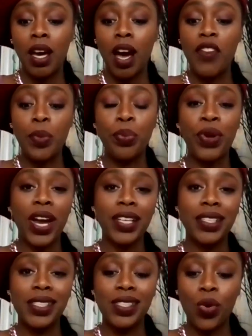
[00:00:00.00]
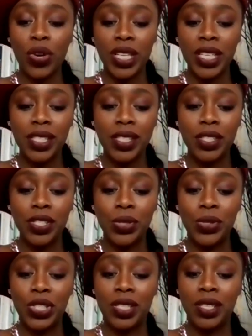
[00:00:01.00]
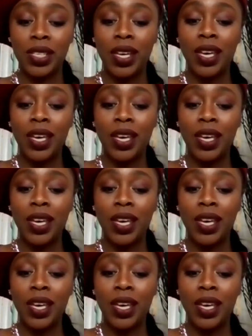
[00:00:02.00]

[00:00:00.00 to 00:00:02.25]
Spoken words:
of a practice or institution,